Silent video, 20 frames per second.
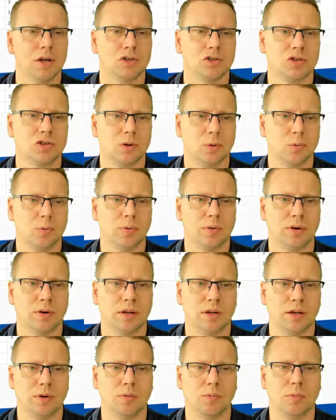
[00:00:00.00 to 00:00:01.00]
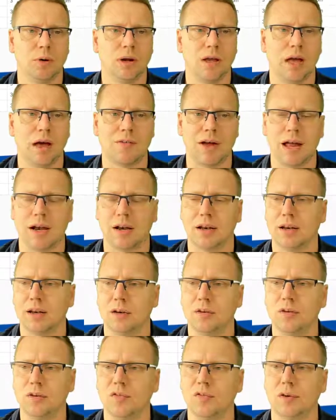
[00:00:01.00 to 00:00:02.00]
So we have added
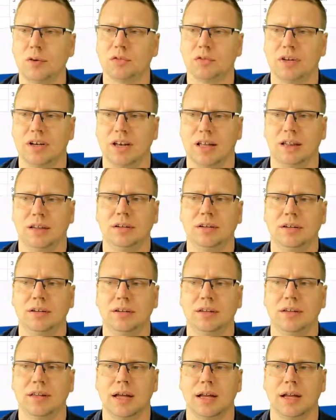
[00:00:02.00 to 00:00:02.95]
a new functionality